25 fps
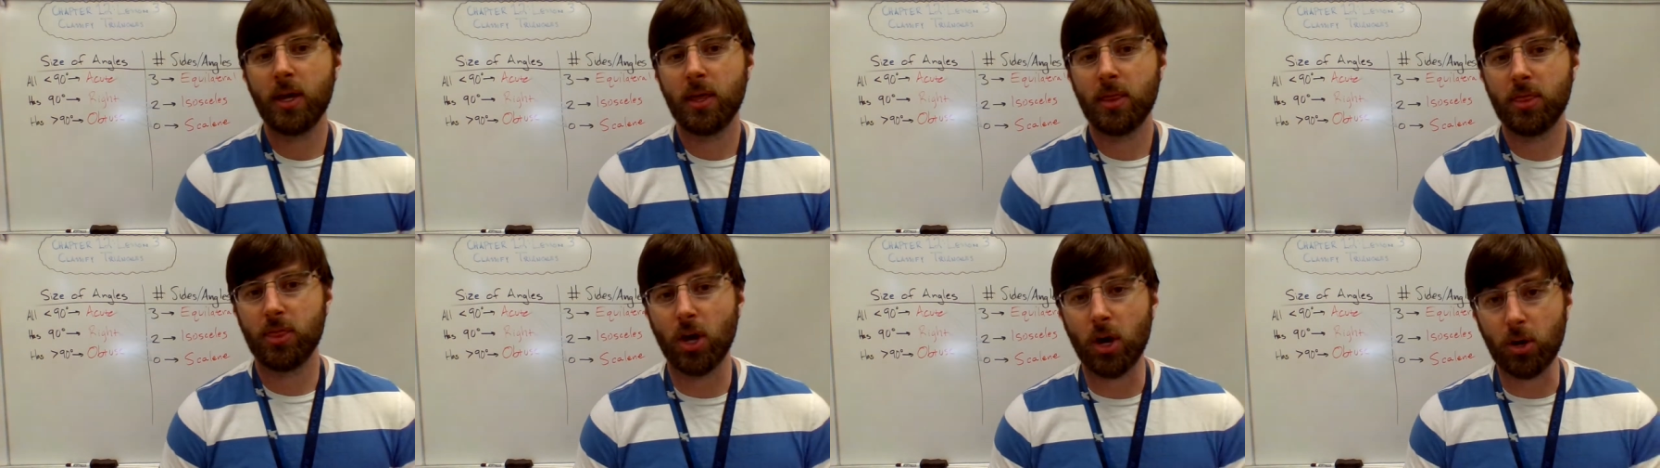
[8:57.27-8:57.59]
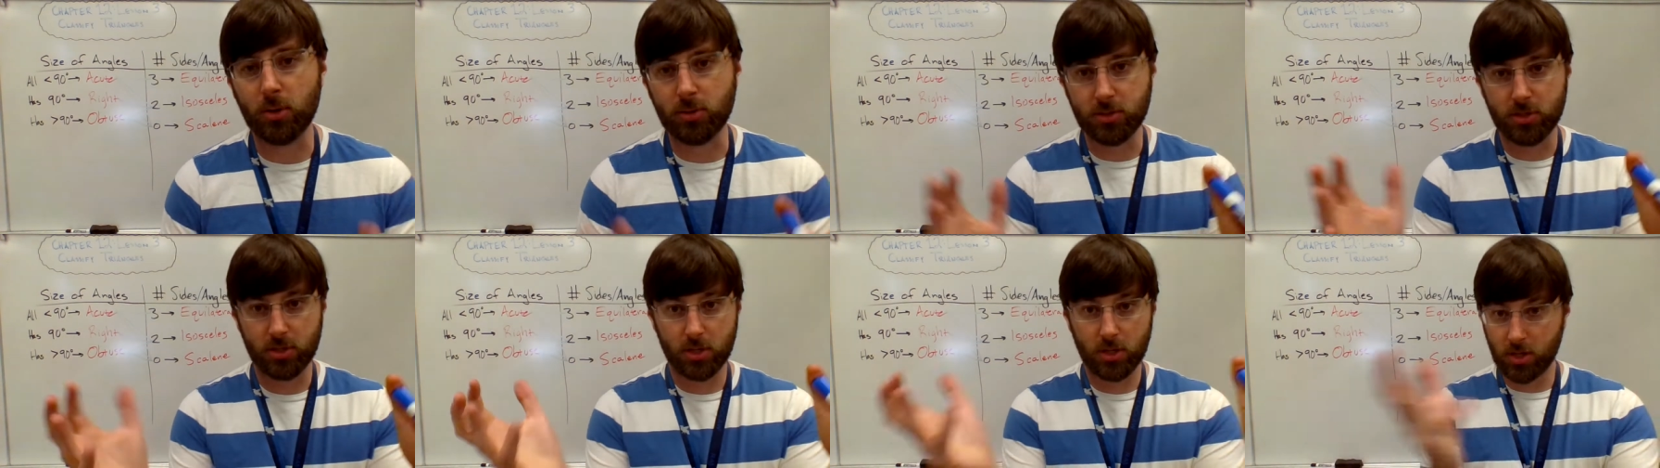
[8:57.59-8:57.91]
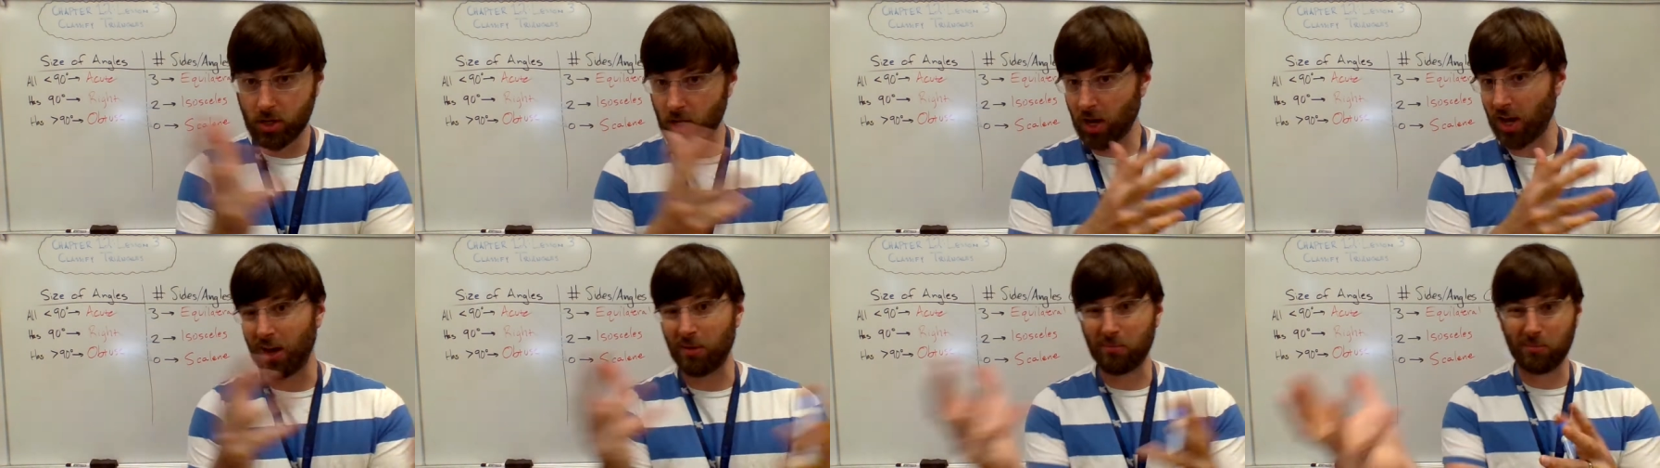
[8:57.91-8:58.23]
Those
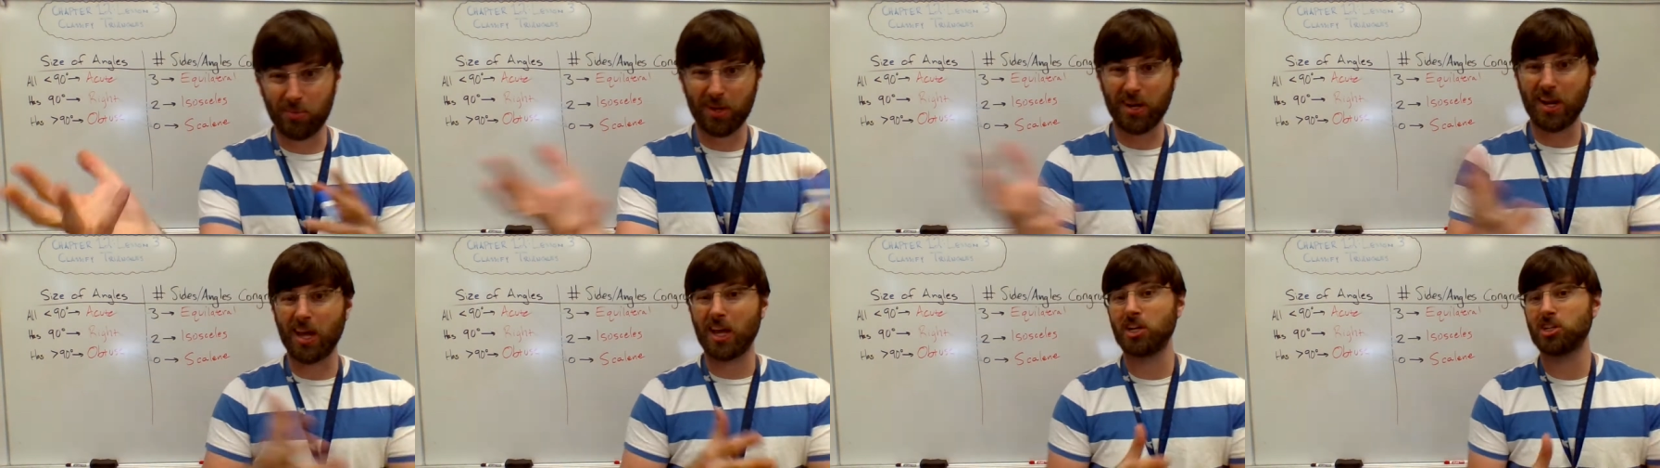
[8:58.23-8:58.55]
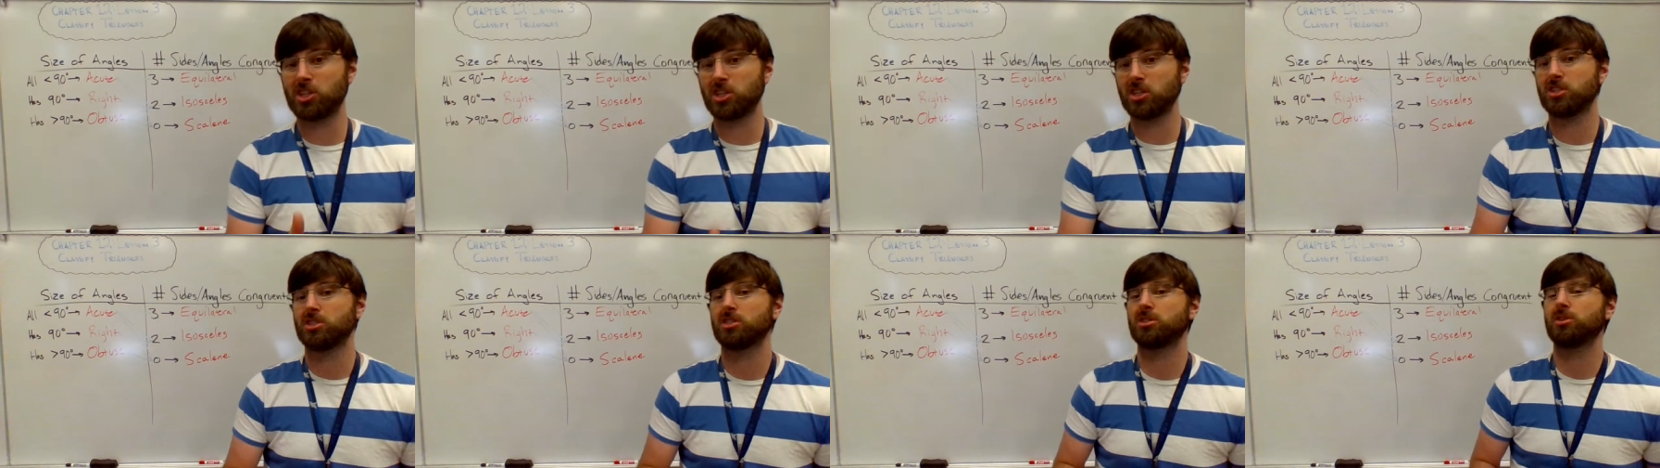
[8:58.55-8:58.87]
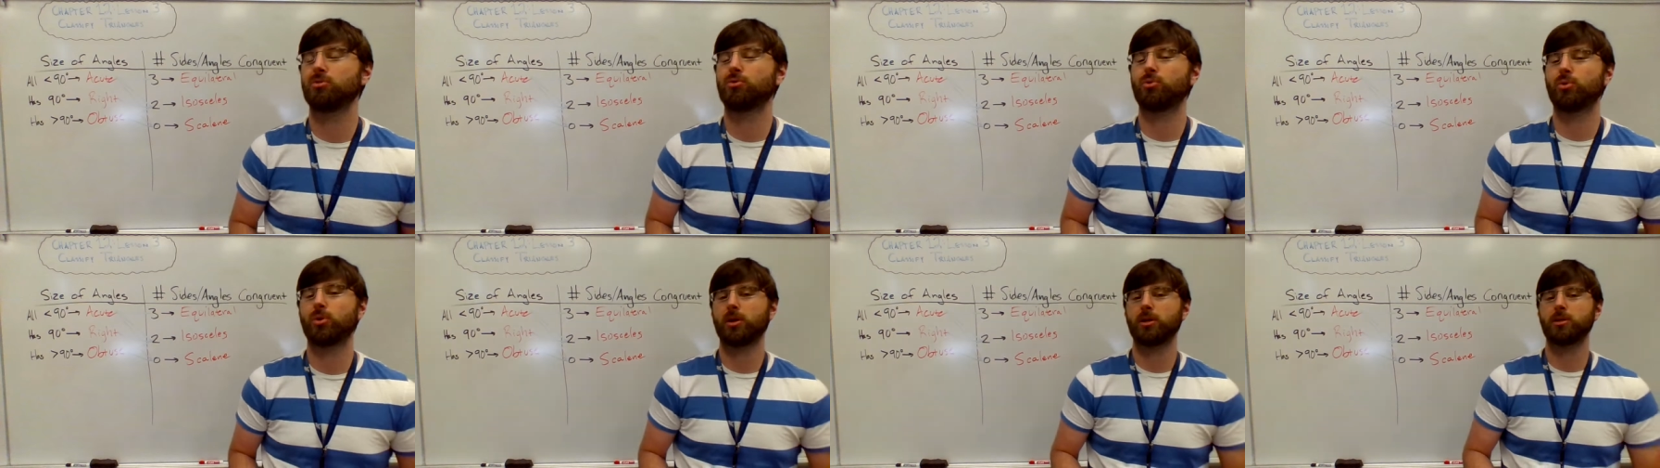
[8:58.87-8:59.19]
combinations
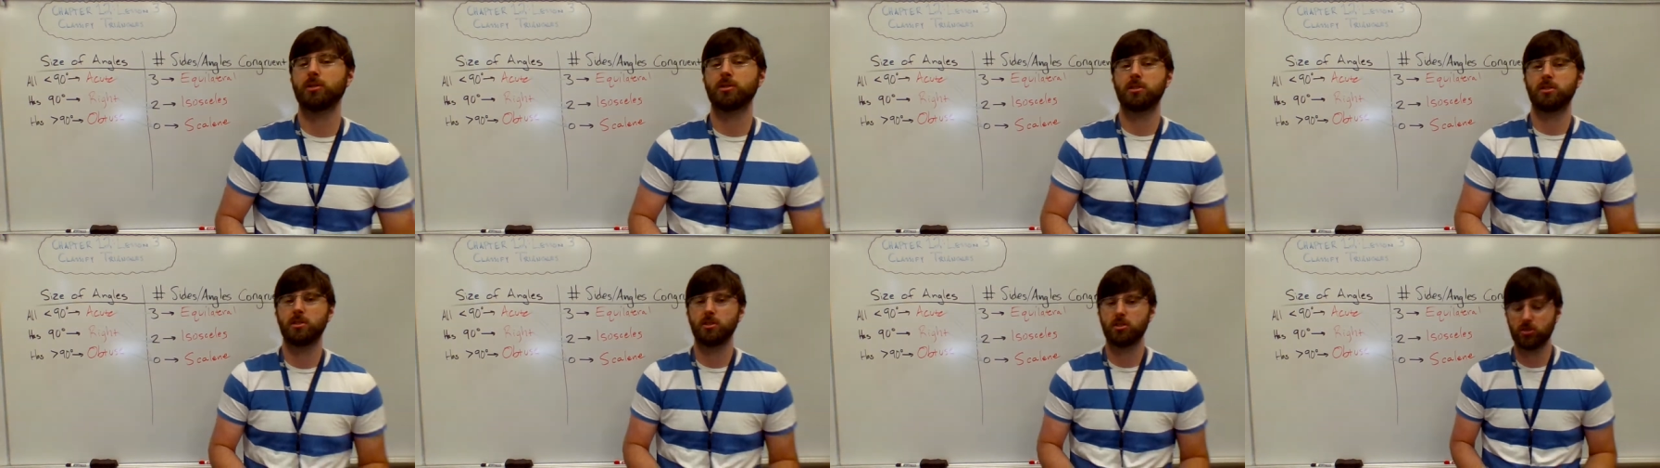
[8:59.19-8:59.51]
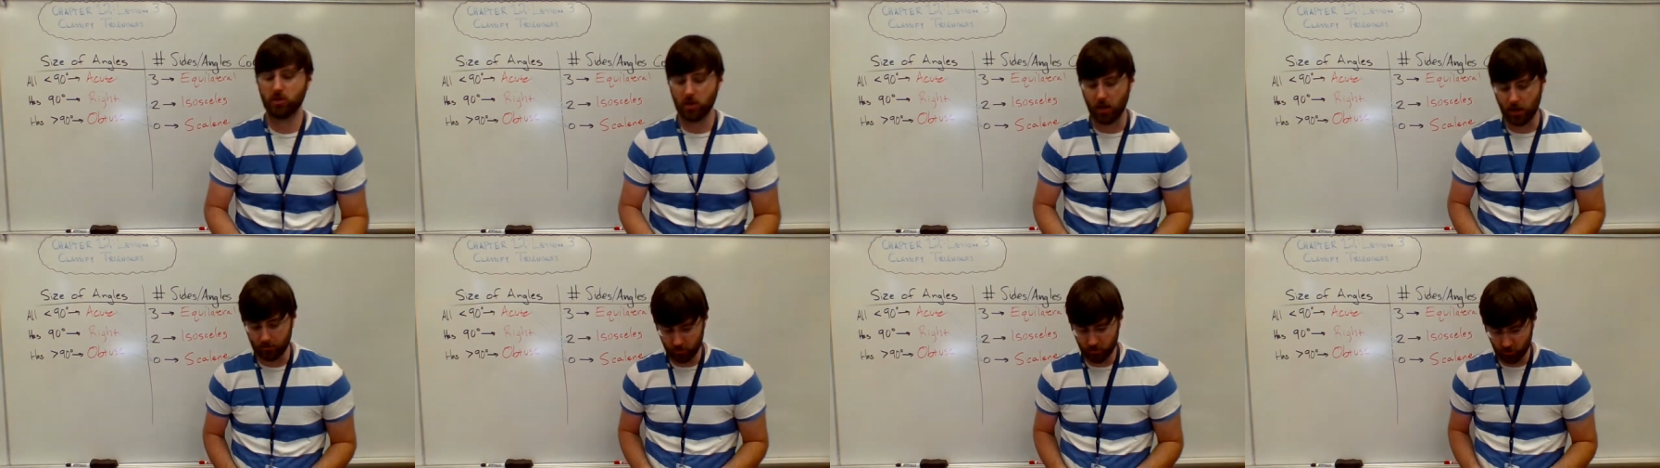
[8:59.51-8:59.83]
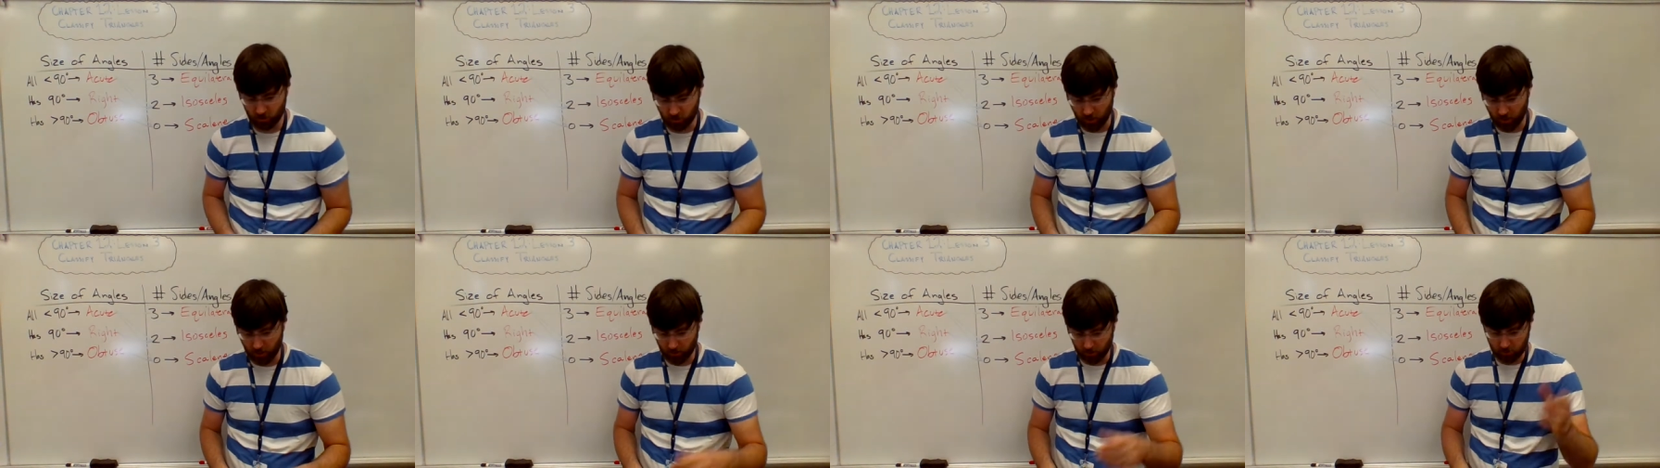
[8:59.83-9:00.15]
of words describe the
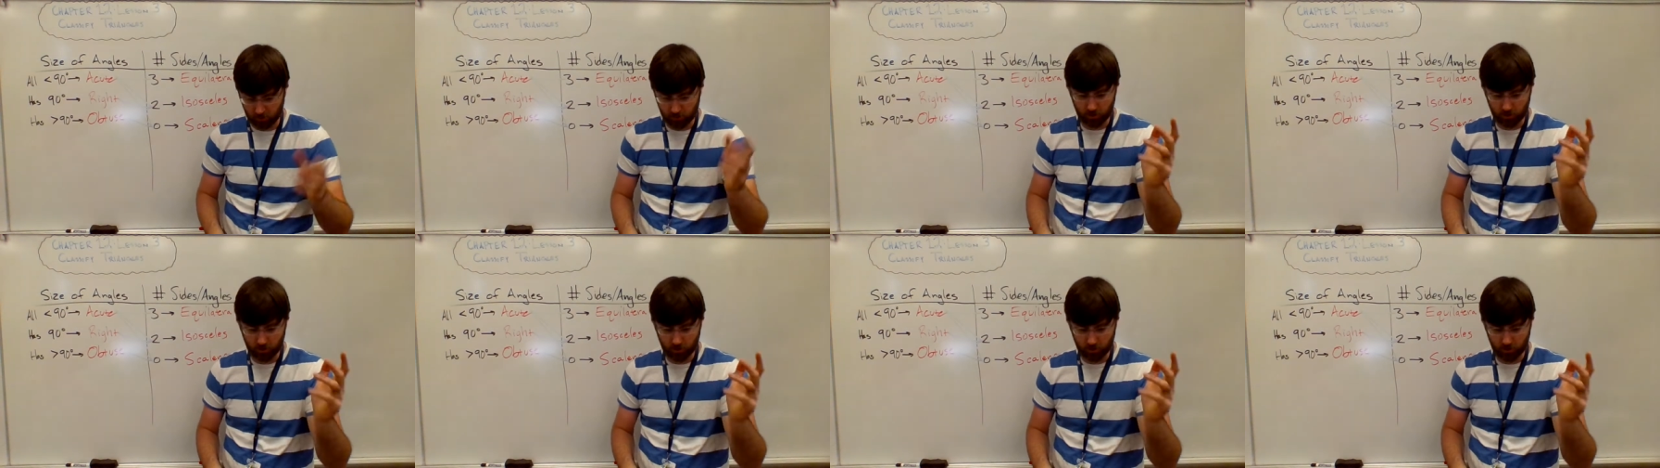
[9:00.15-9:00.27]
triangle.